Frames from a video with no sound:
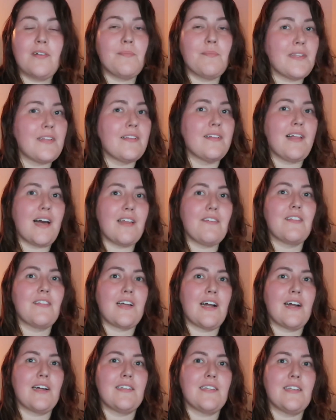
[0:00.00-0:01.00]
I mean, a lot of the
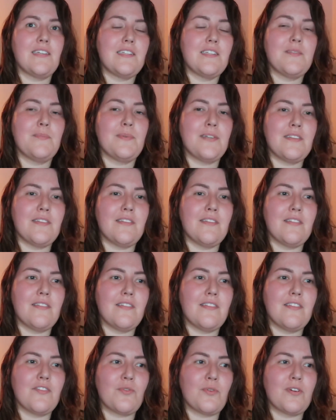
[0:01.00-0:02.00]
content has been
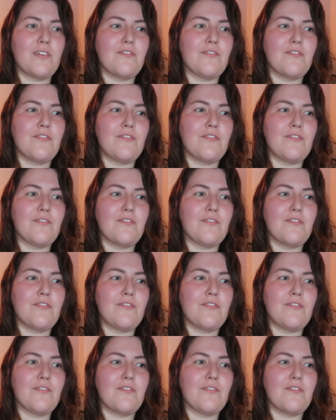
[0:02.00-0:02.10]
sort